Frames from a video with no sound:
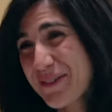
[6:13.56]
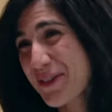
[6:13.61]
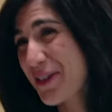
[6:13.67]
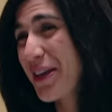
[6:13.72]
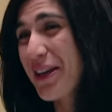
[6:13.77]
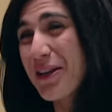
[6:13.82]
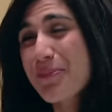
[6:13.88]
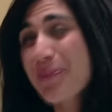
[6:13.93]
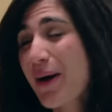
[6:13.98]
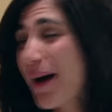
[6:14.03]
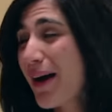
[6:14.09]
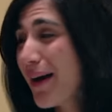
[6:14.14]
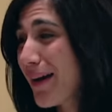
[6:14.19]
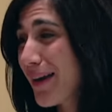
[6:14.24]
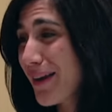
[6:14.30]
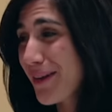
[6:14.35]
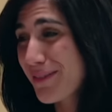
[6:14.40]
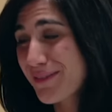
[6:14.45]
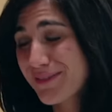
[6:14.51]
We're getting
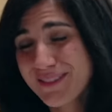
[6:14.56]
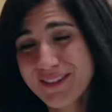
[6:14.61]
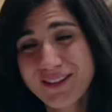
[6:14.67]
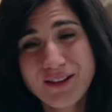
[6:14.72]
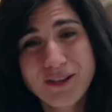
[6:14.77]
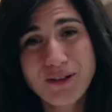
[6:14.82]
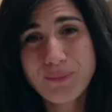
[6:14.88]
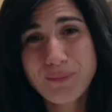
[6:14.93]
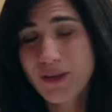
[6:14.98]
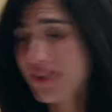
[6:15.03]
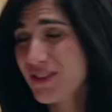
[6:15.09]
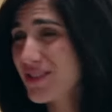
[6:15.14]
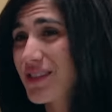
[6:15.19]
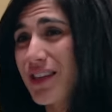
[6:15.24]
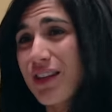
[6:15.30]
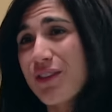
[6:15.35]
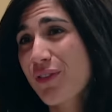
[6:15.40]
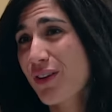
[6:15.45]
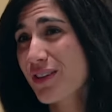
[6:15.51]
by the
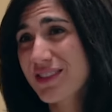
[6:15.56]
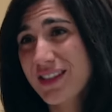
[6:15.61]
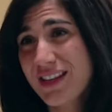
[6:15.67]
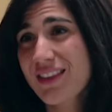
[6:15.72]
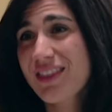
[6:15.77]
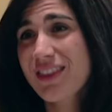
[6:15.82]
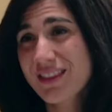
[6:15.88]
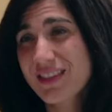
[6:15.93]
skin of our teeth.